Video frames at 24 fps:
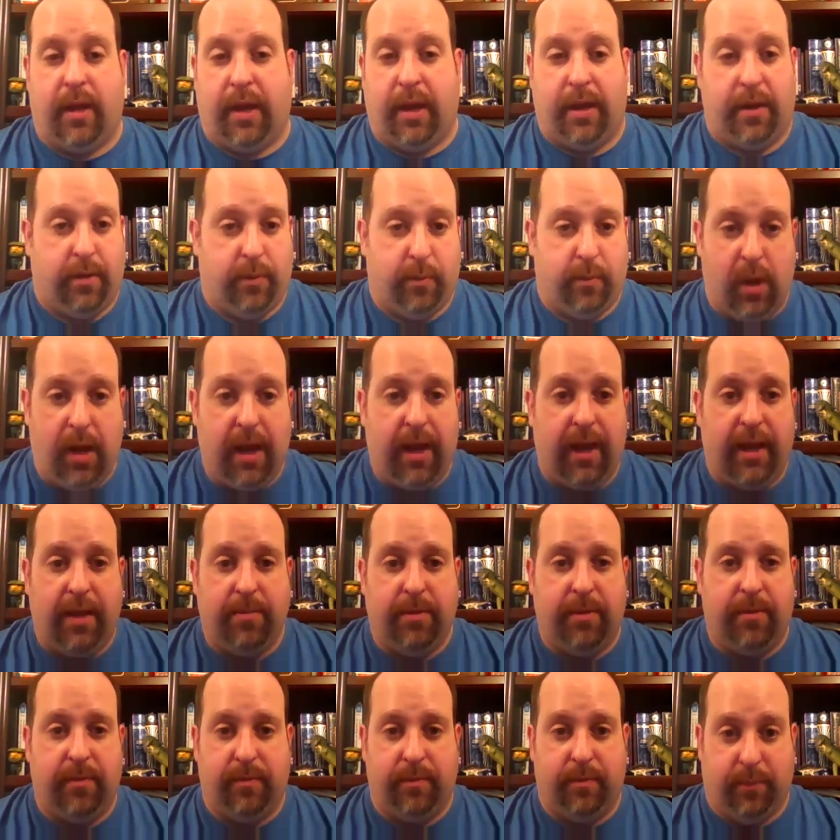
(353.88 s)
I don't know why,
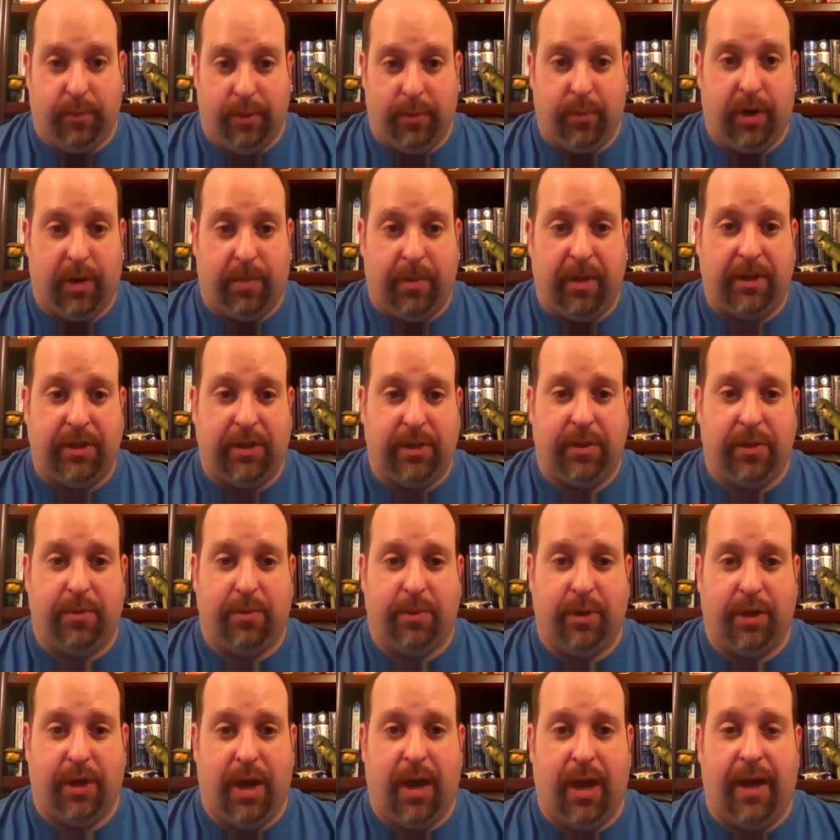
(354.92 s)
but we want to make sure that
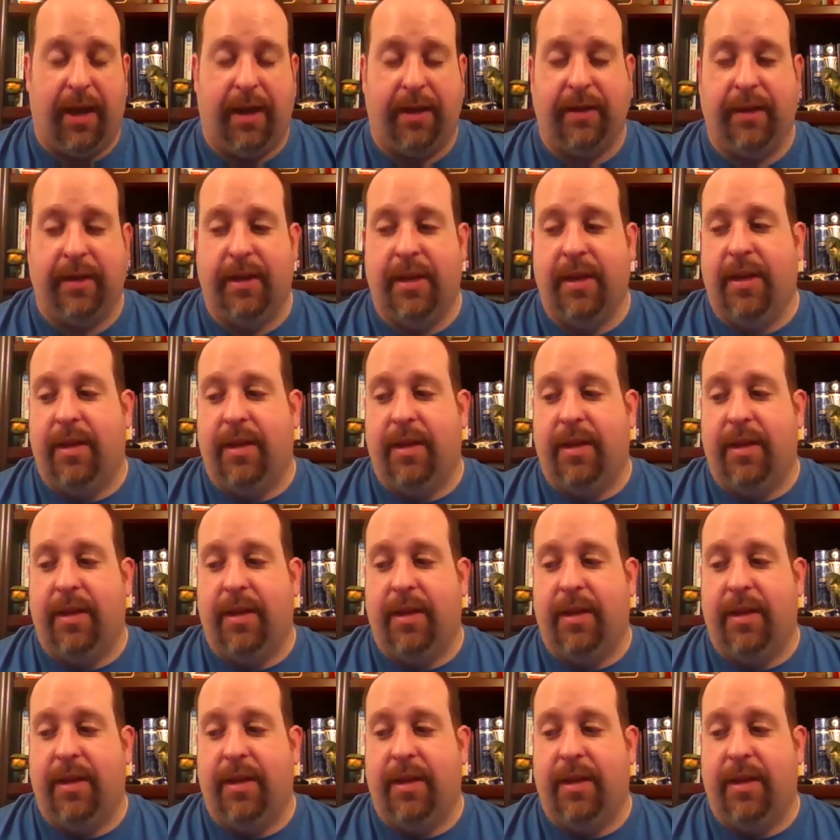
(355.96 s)
we're not,